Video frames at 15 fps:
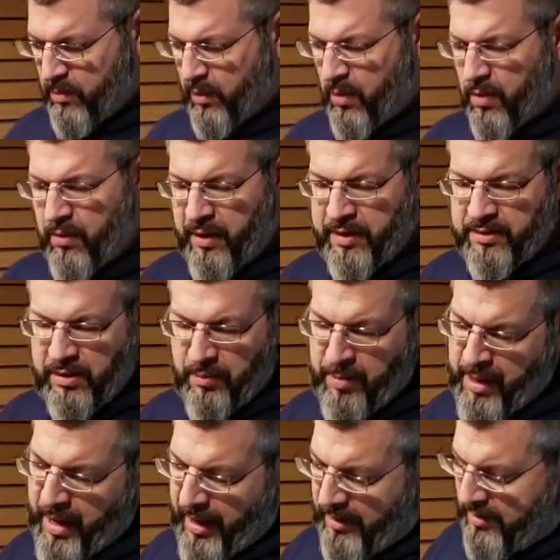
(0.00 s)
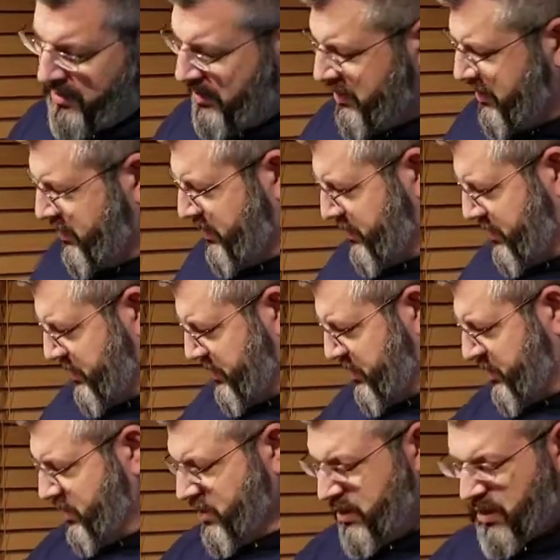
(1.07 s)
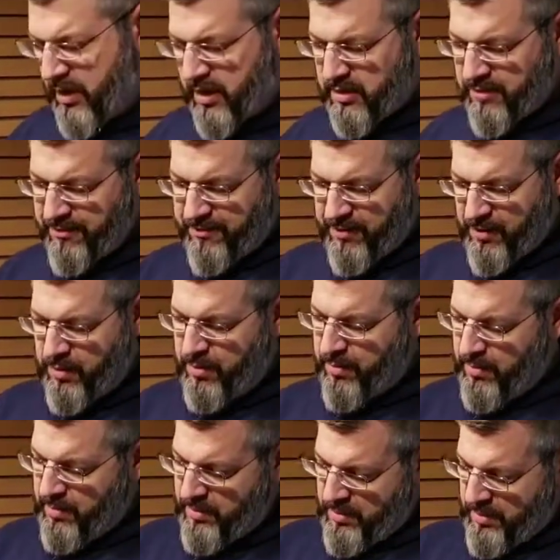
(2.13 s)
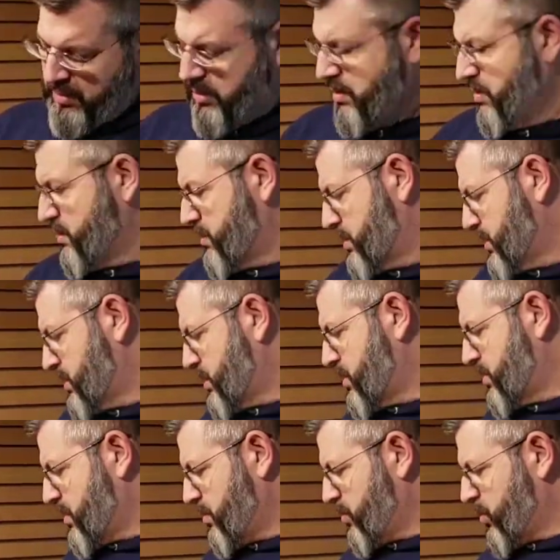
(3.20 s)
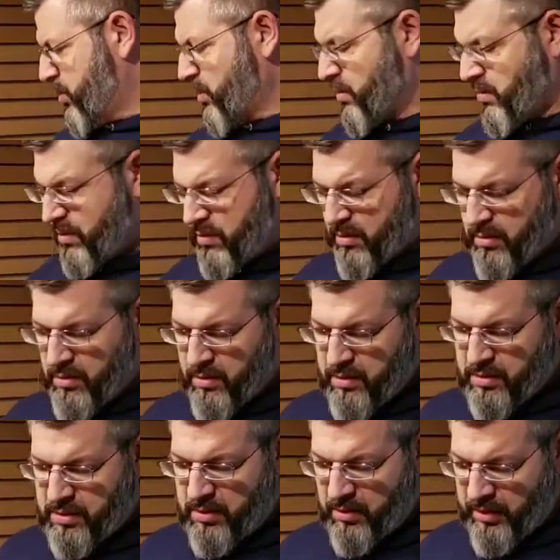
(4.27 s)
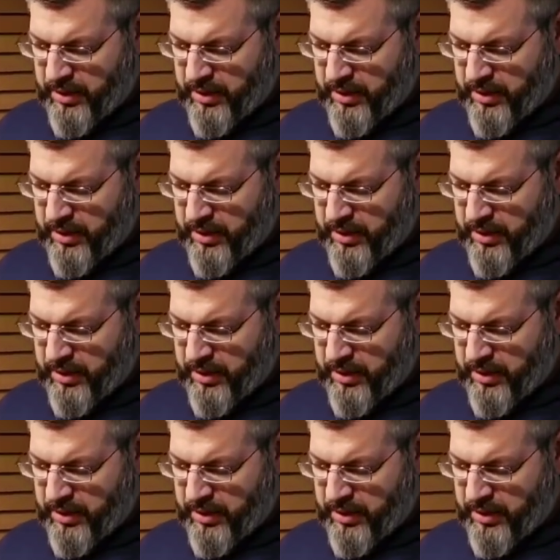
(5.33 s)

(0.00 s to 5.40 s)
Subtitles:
All nicely packed. Lots of foam, lots of cardboard. You can see all the